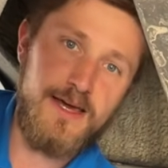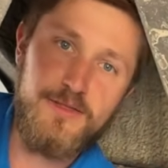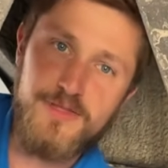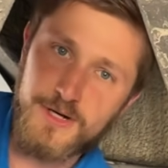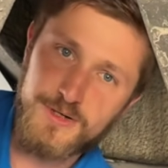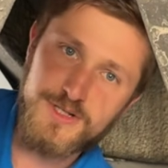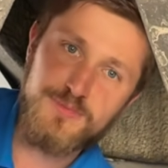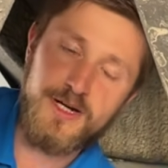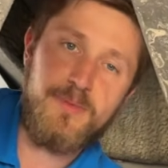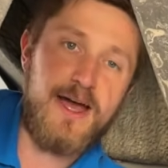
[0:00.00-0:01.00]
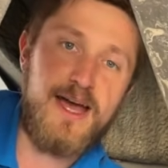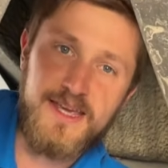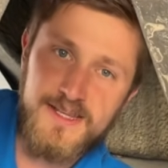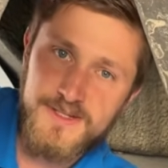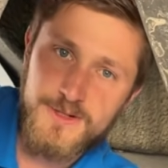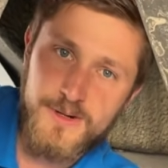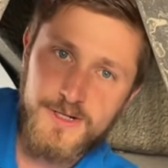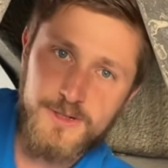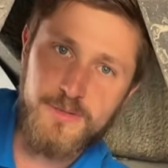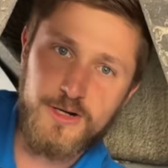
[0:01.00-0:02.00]
thicker spring pack is going to
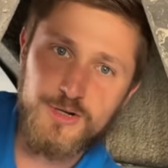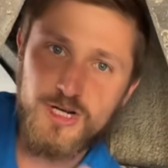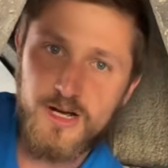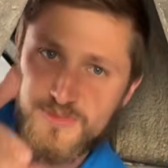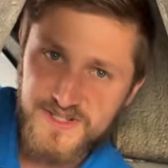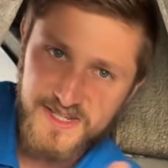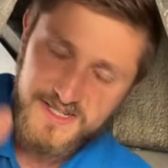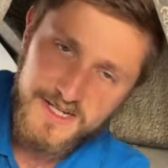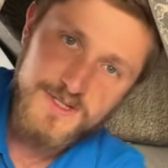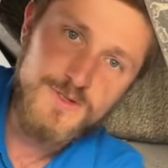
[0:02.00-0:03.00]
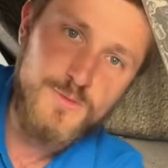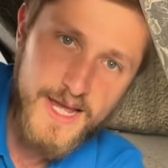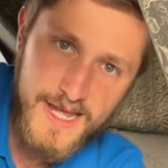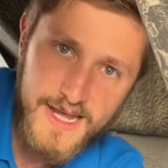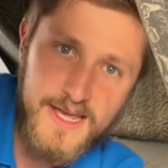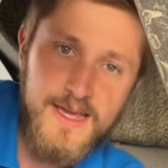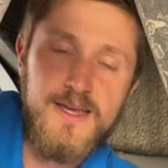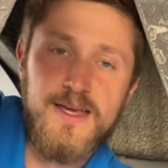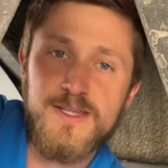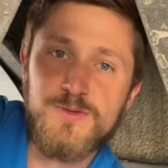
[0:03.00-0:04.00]
do a better job resisting sway
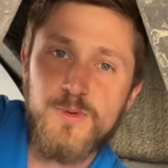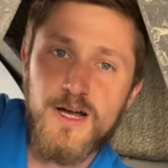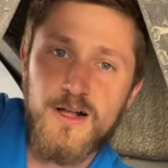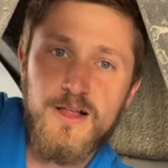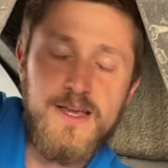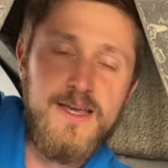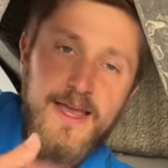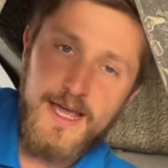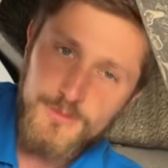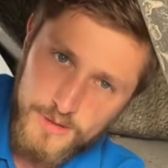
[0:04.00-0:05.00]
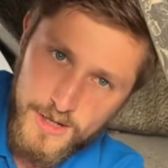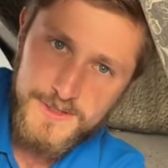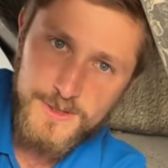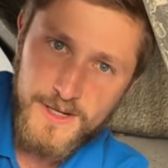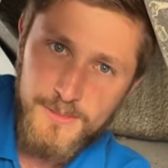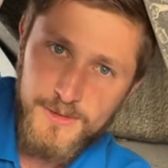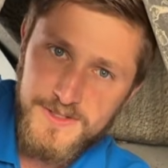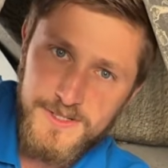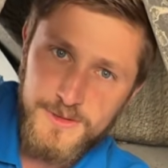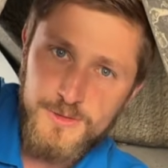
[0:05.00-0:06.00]
as well. And we're also able
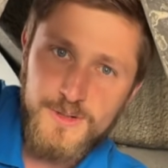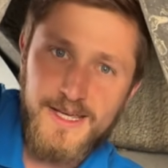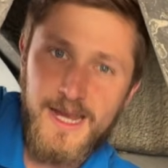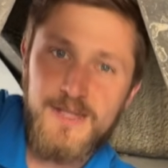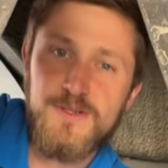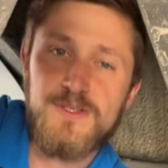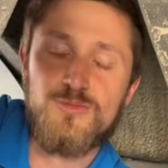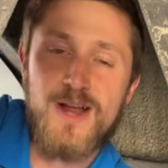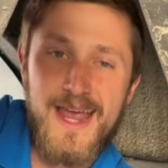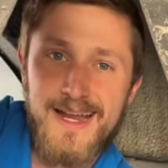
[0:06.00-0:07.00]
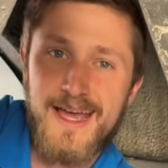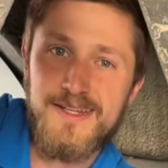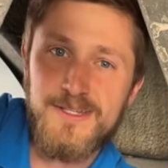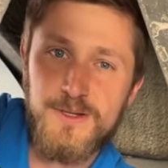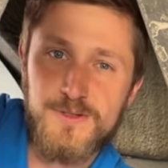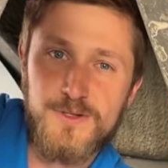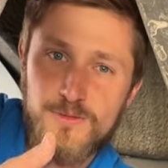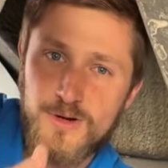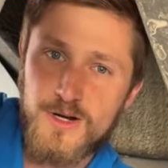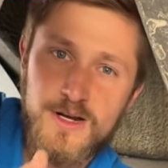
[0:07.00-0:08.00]
to gain you some ride height too. So
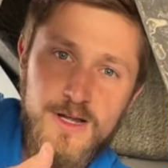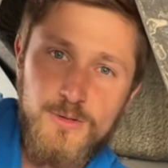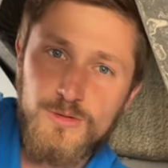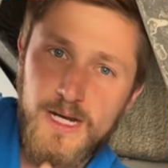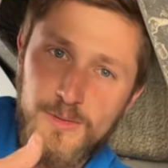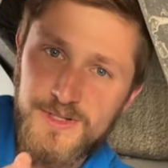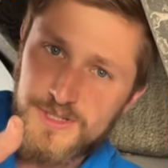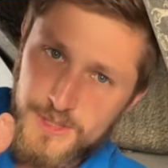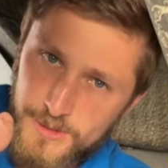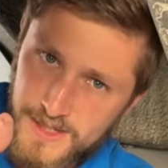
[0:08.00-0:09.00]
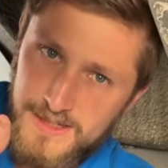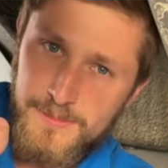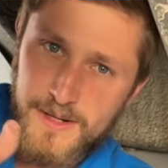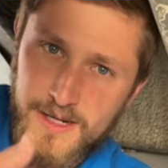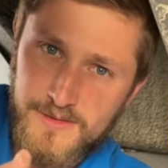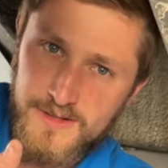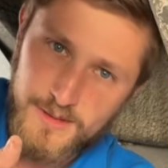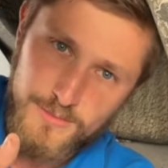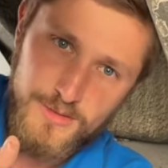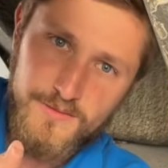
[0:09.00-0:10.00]
we're able to tune it depending on the
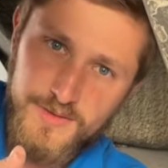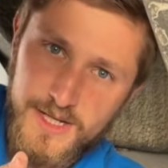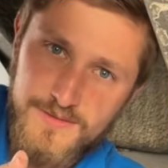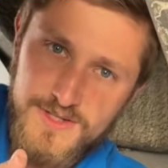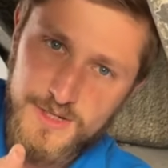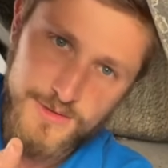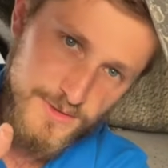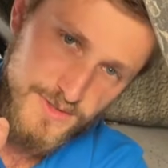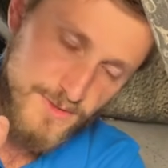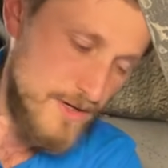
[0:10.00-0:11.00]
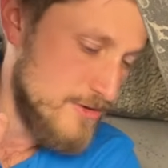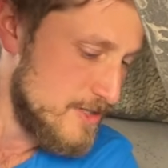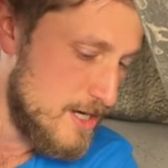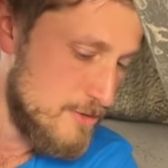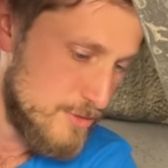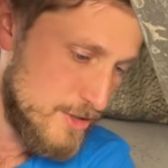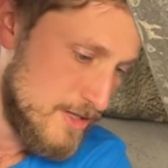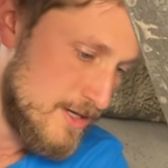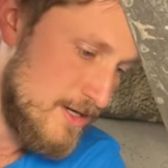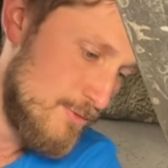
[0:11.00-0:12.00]
number of leaves used, whether or not
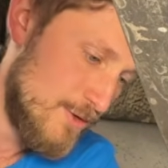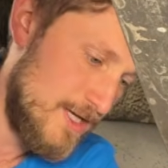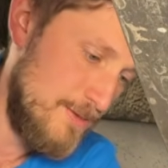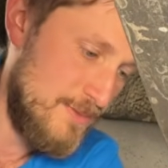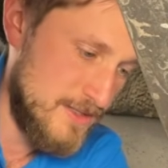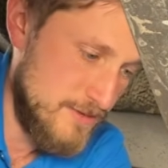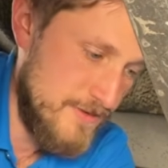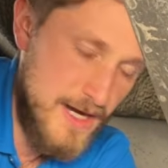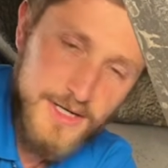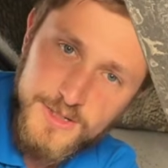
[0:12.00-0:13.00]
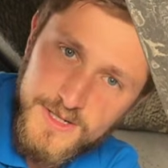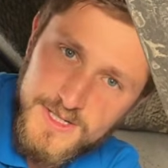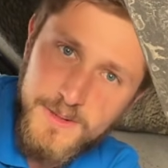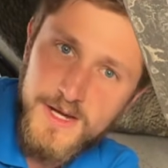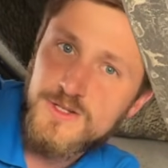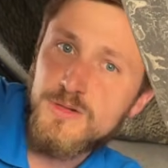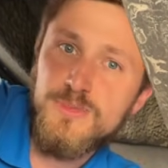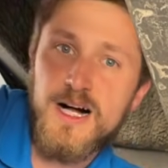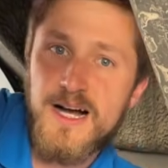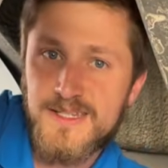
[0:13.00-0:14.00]
we're keeping the factory spacer
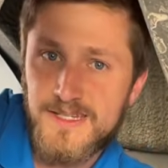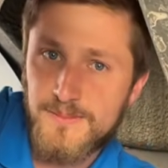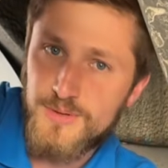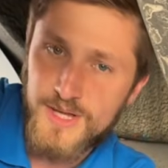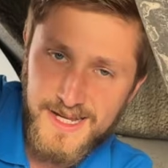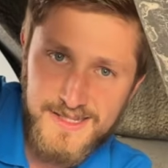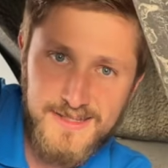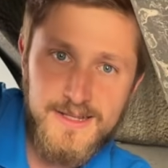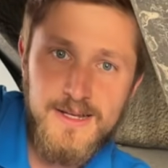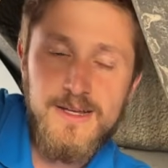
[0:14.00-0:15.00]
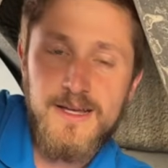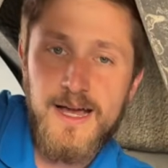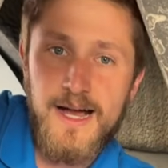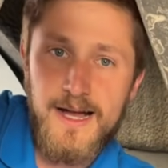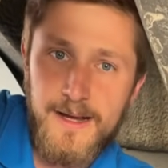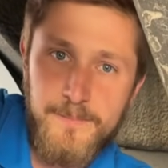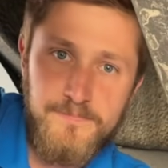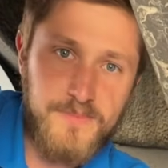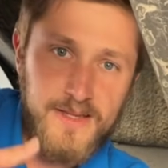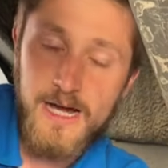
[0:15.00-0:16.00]
blocks in place.
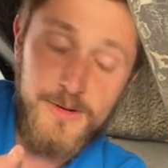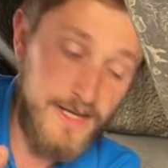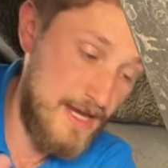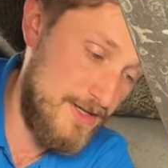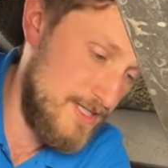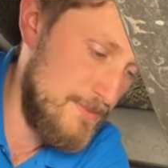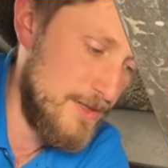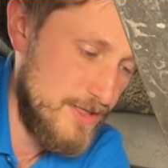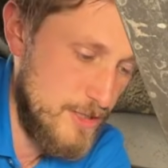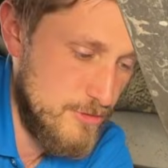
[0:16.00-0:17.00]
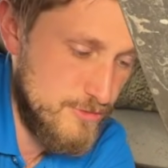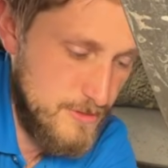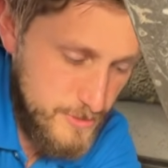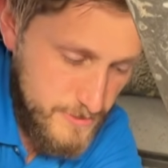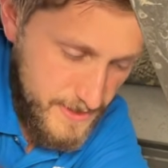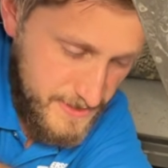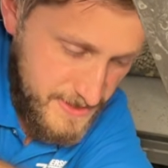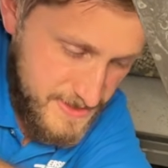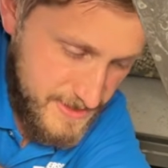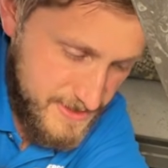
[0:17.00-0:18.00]
That would gain, typically we're removing
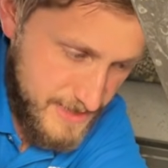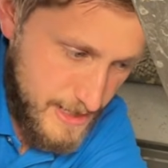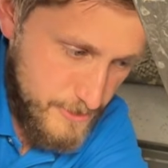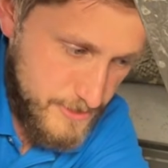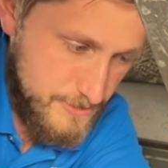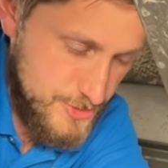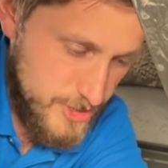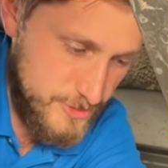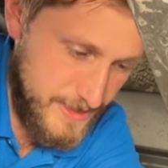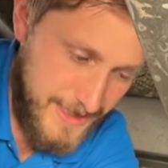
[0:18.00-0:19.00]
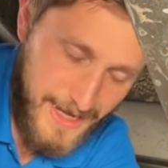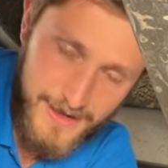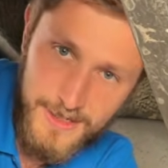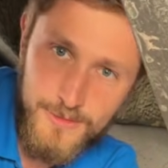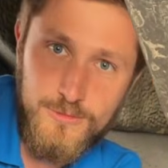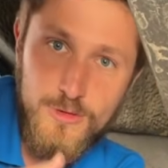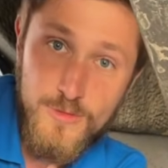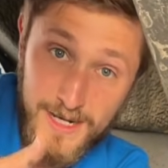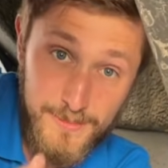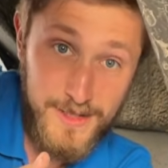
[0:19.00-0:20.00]
these because that would generally gain you
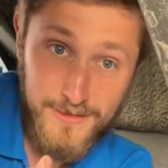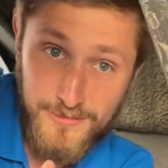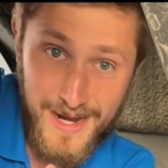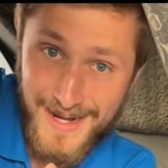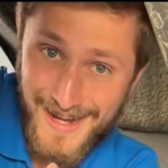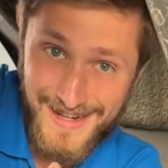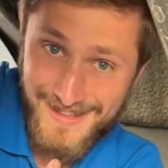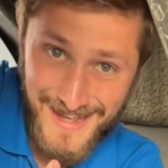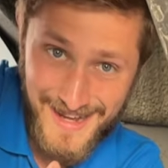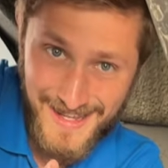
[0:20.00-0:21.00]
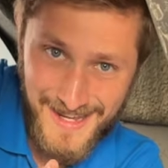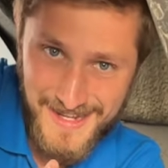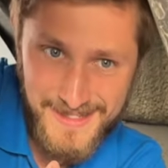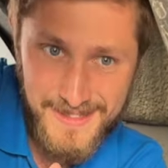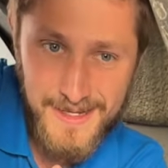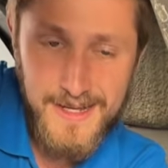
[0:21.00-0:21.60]
quite a bit of ride height in that case.